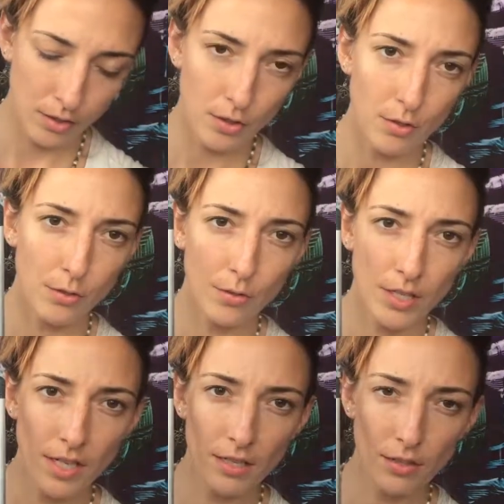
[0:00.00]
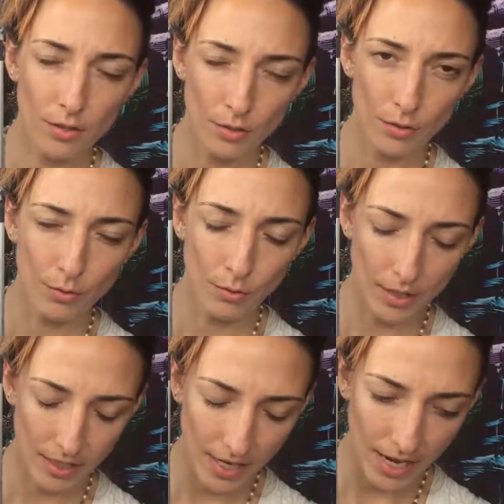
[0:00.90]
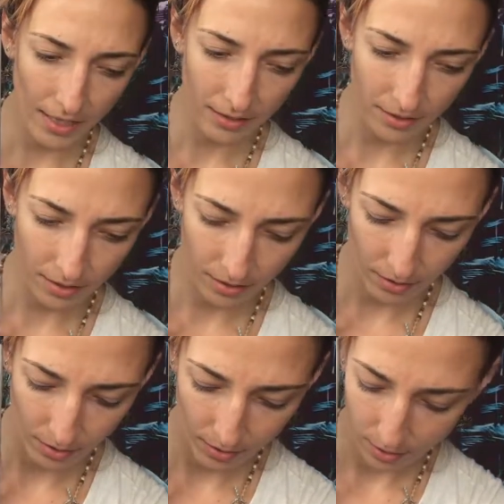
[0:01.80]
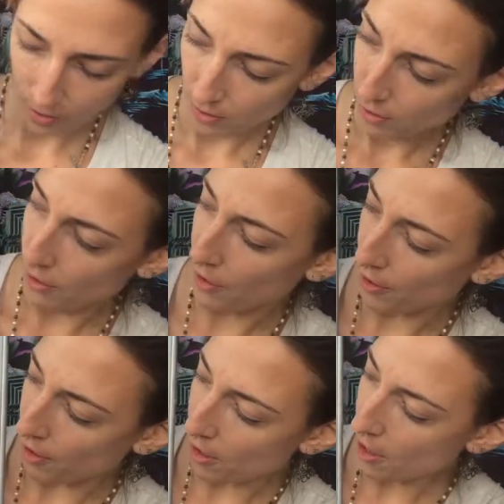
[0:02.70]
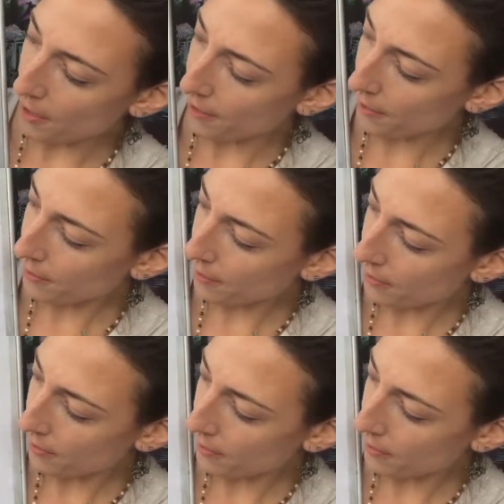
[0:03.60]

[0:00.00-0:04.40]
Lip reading: you need to connect your heart